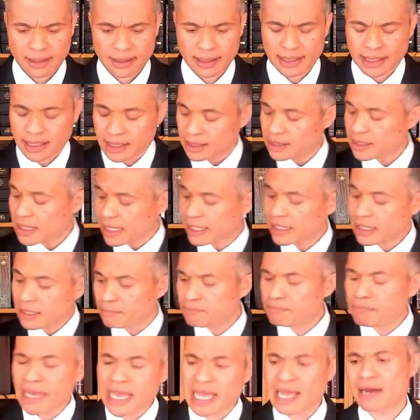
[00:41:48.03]
He's like a
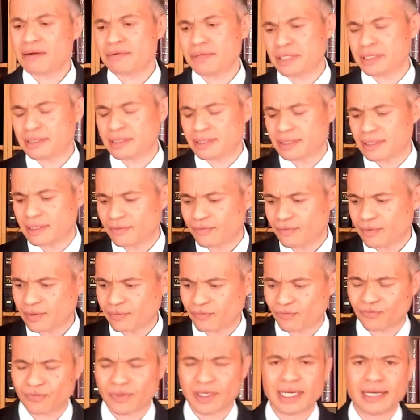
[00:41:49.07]
parent.
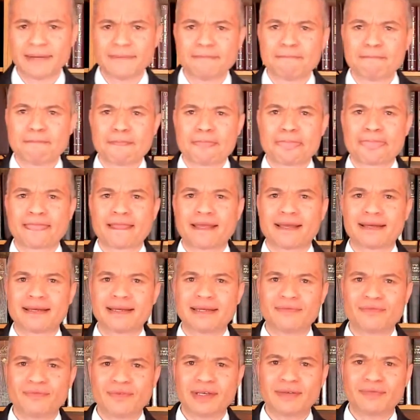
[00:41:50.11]

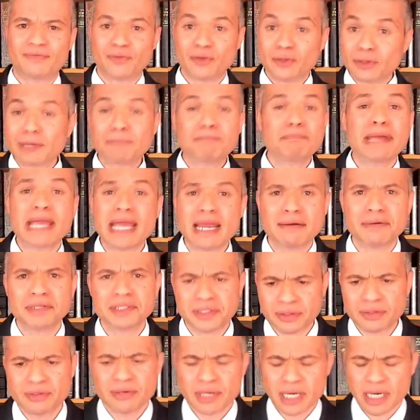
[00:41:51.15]
If you're a
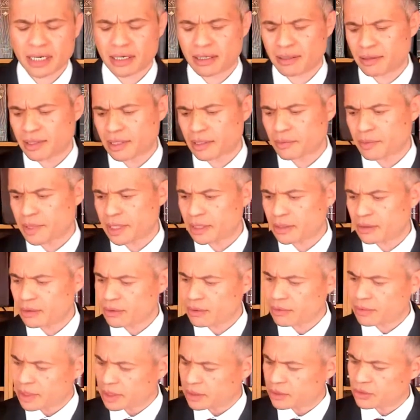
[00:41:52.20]
parent, you know that when
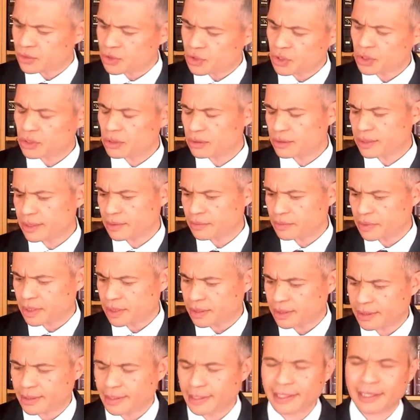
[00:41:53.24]
your children
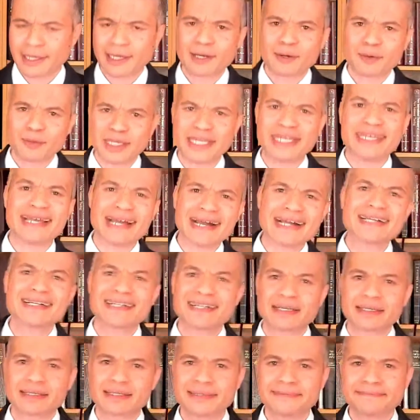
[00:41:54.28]
were
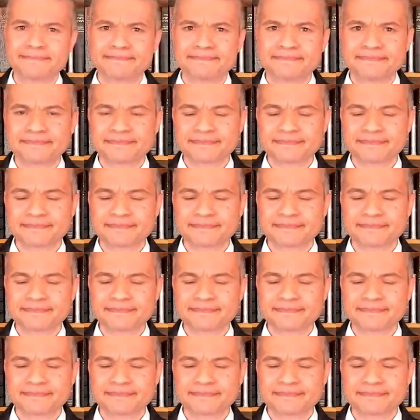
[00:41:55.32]
younger,